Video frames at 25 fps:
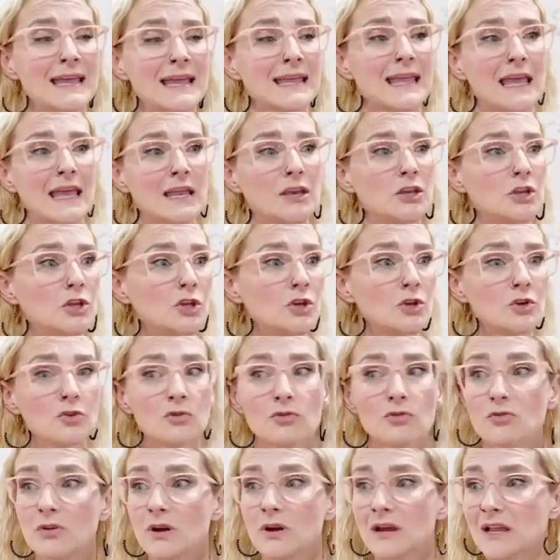Can
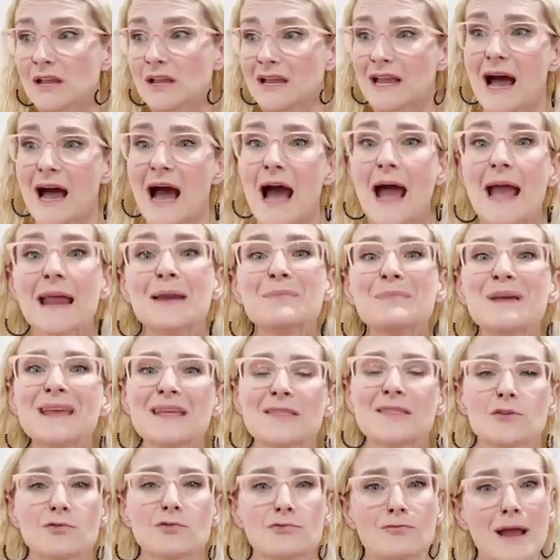you guide me
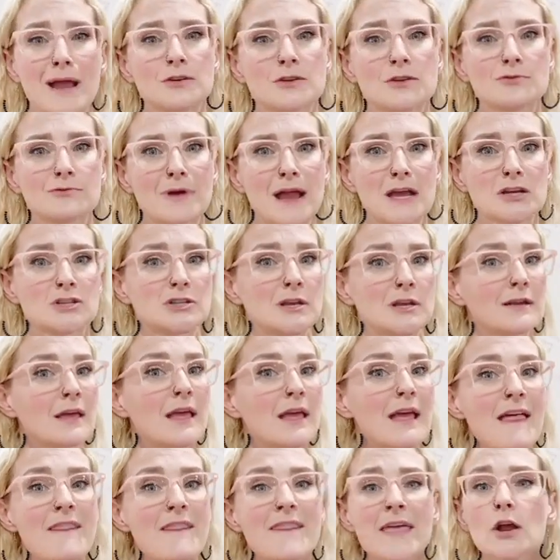in the right direction?
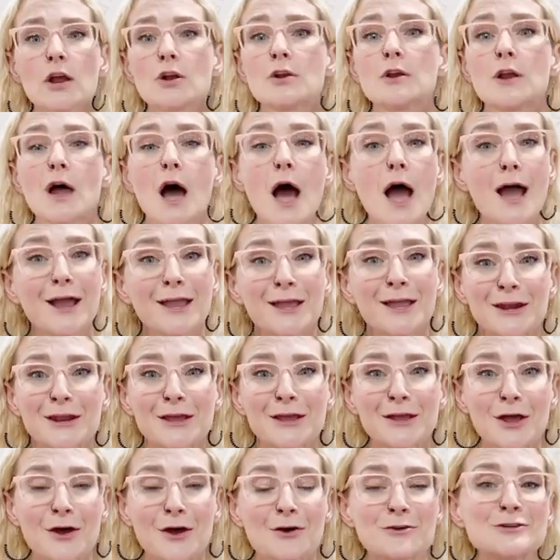They're not
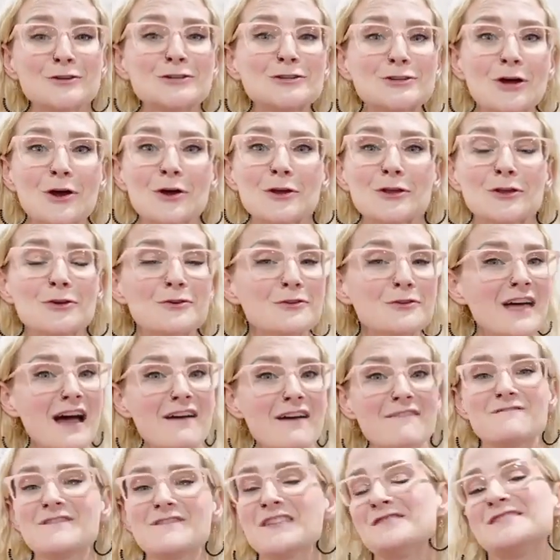gonna go show you
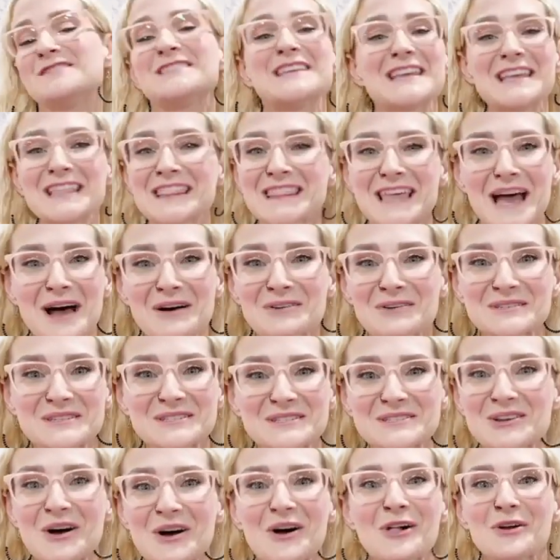that
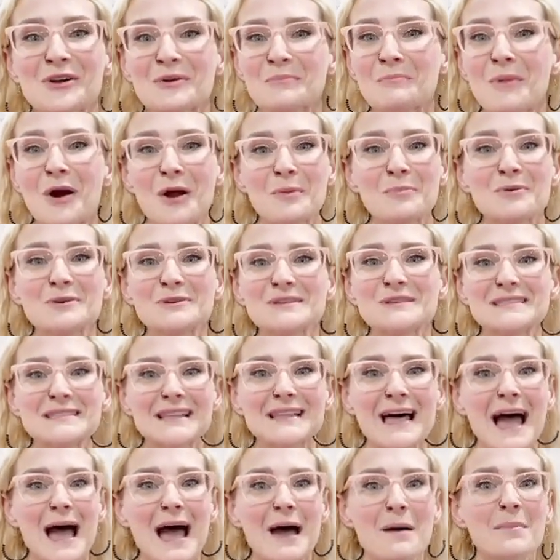$15,000 marble
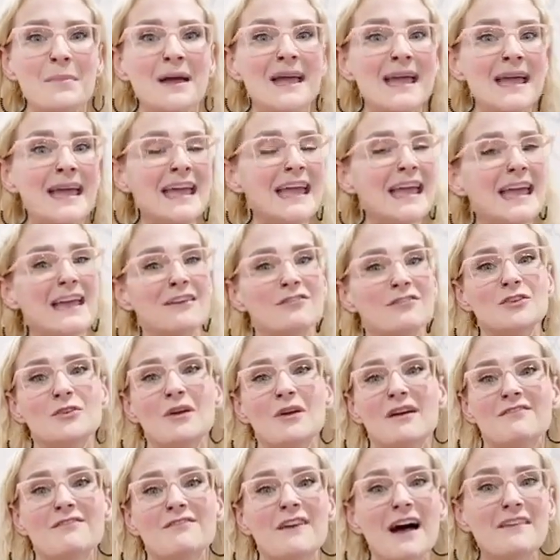slab. If you
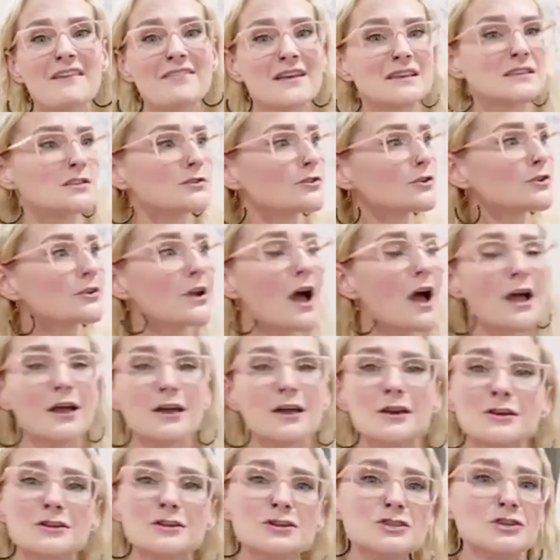have $5,000, they're not
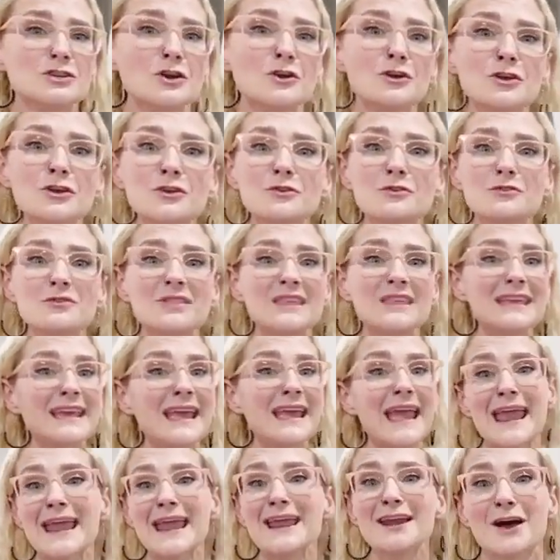gonna show you the
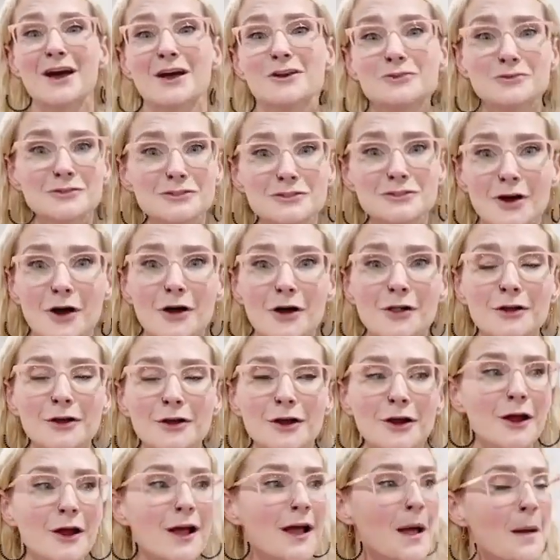
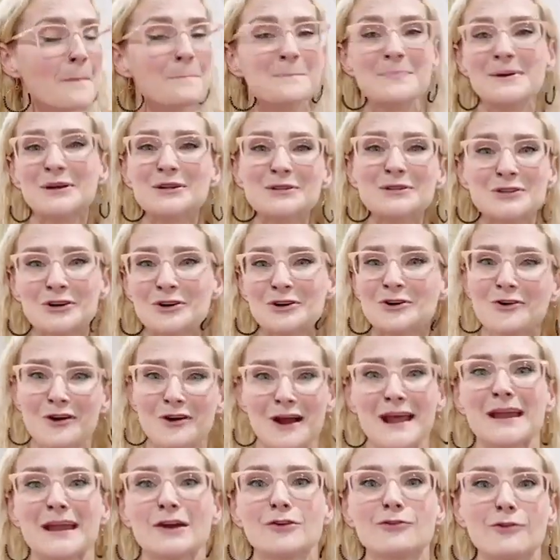$800 builder
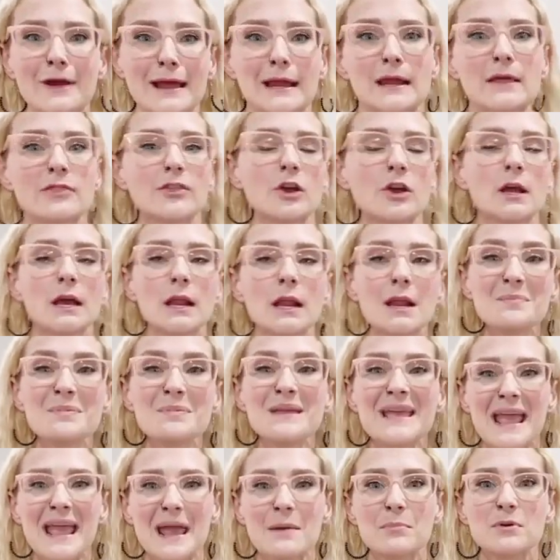grade granite. They're gonna
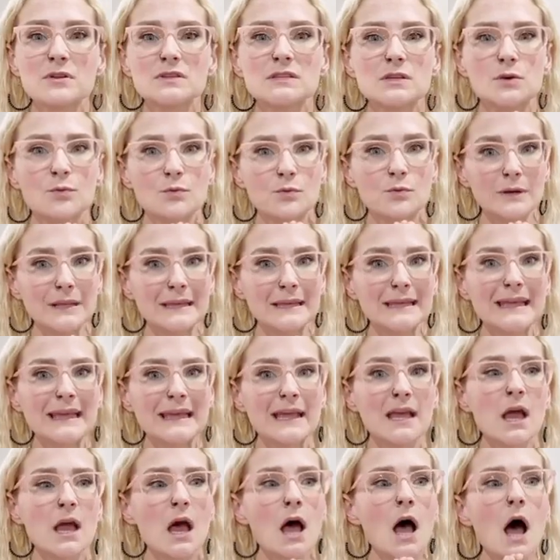be able to really
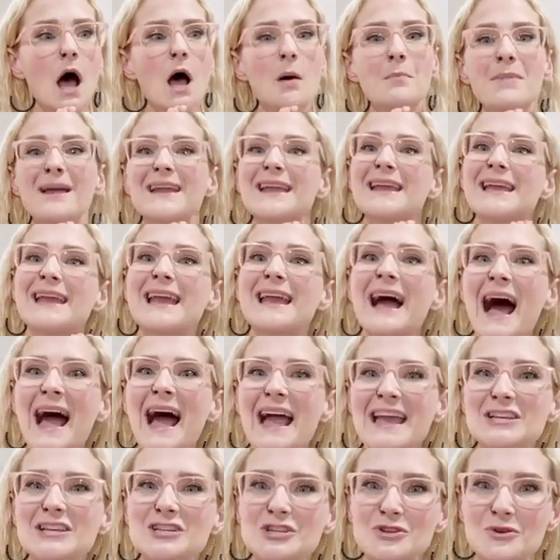
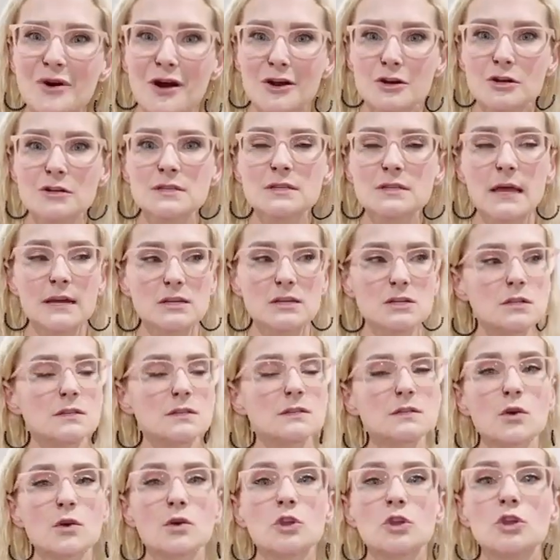guide you on your selection.
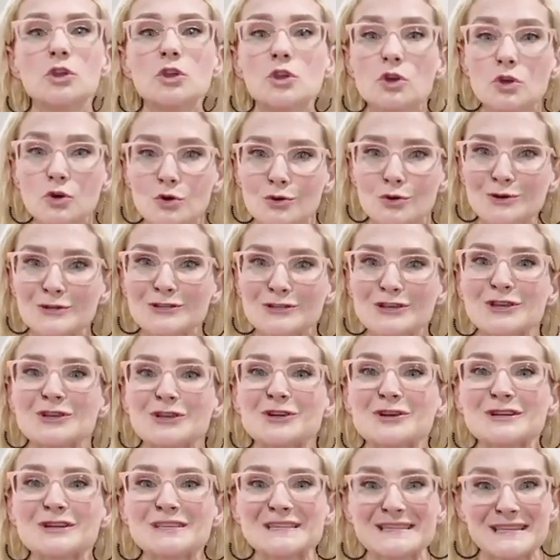So use
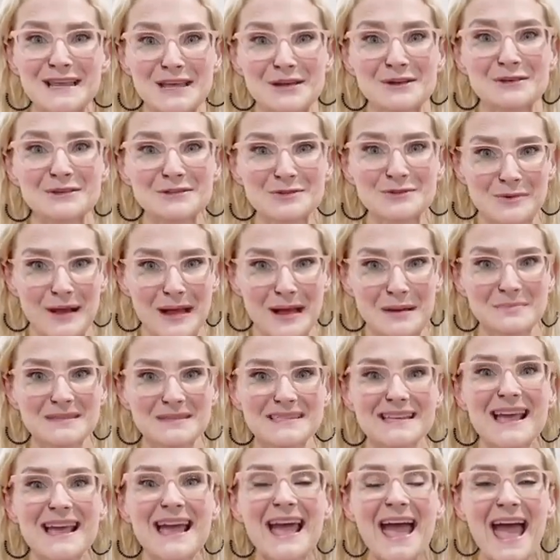your sales
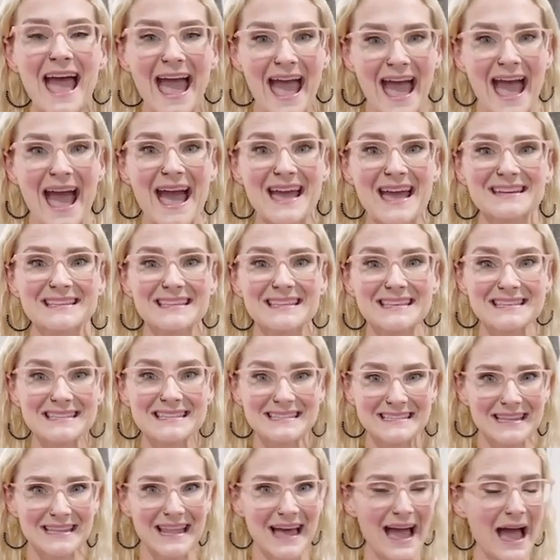reps at these
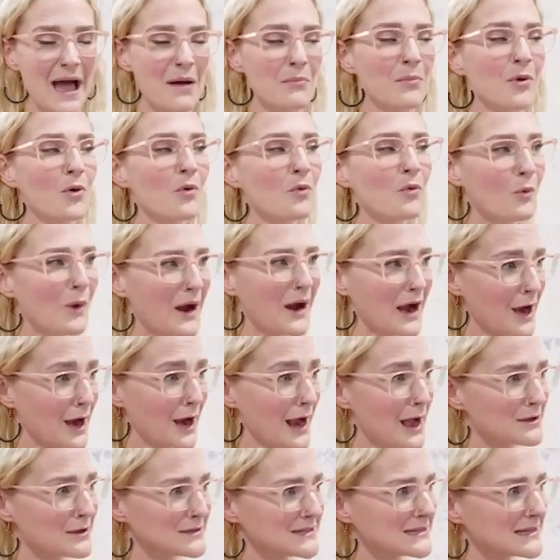slab
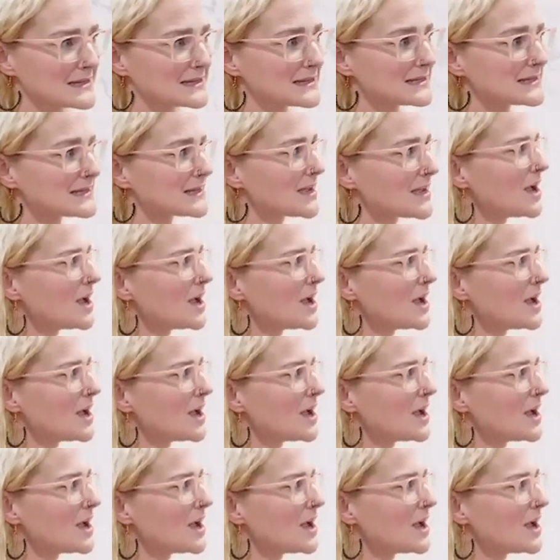warehouses.